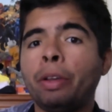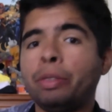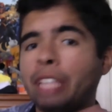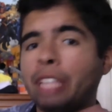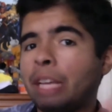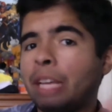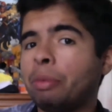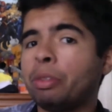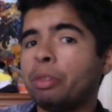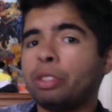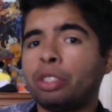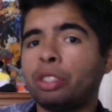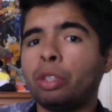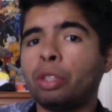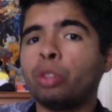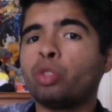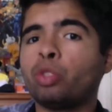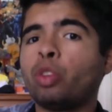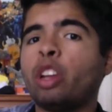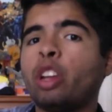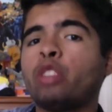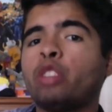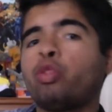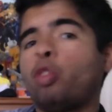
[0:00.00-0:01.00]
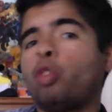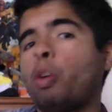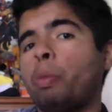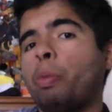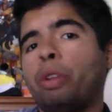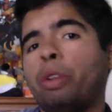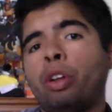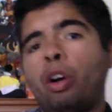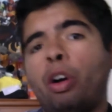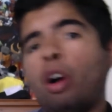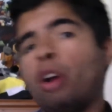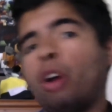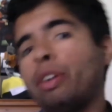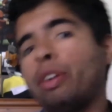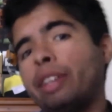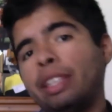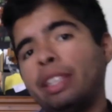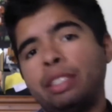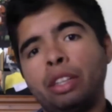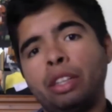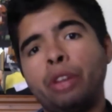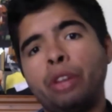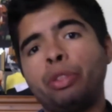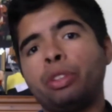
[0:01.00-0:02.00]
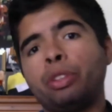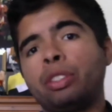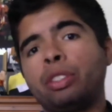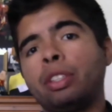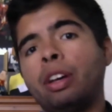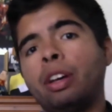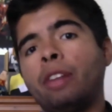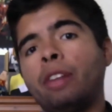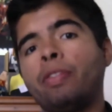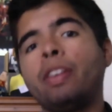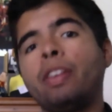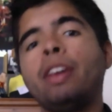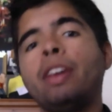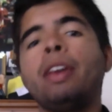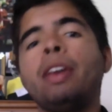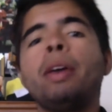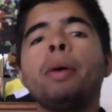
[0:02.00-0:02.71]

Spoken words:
He was able to still transform into all his other stuff,